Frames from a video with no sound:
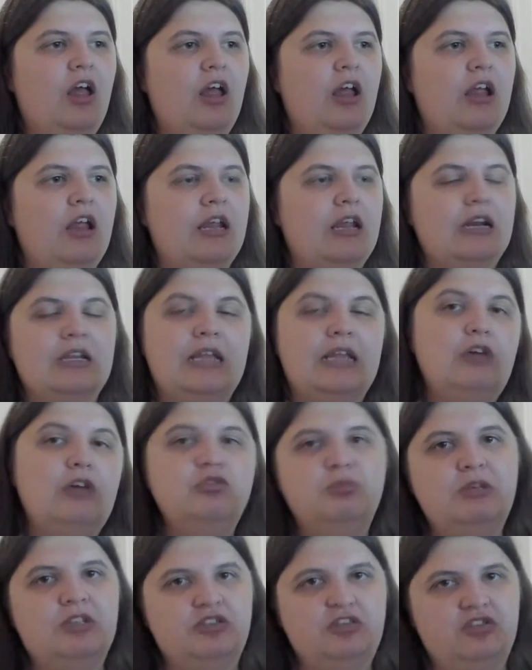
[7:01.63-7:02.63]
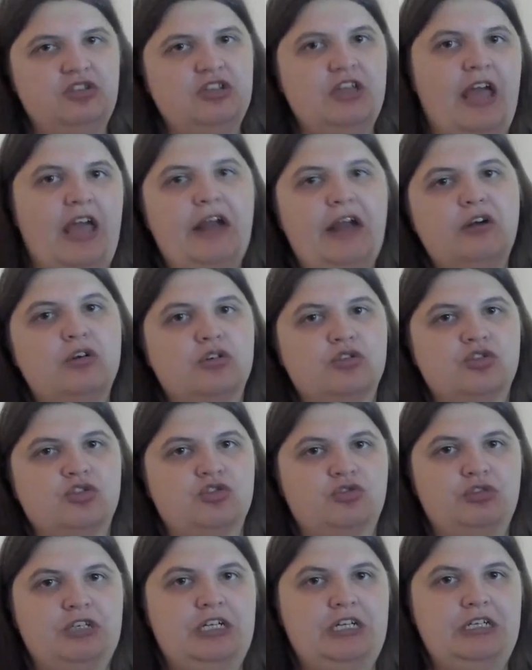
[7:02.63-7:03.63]
It allows me to see the error
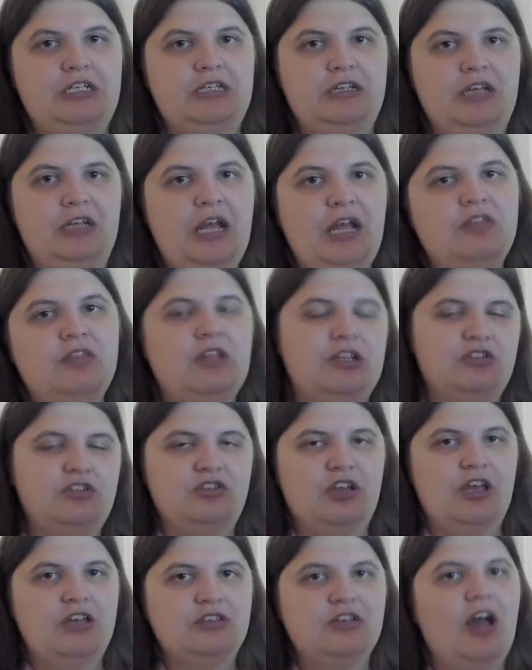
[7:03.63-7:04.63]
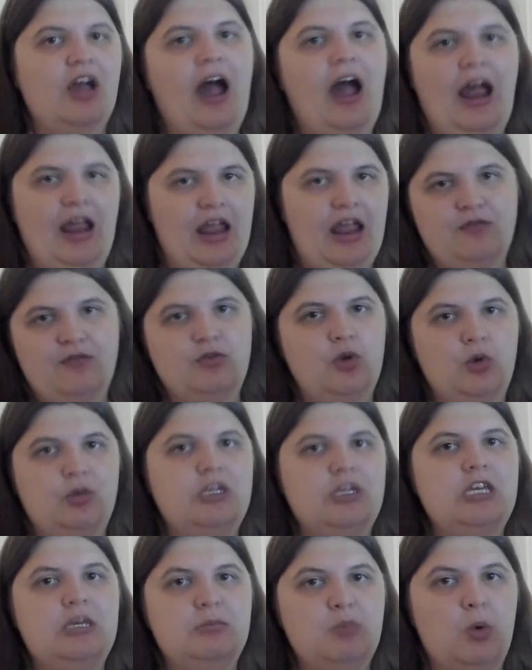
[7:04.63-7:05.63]
screen that says I have no
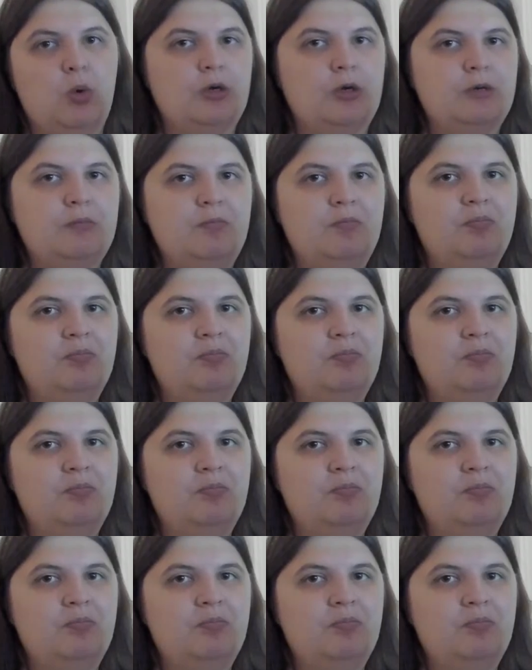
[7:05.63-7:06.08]
keyboard.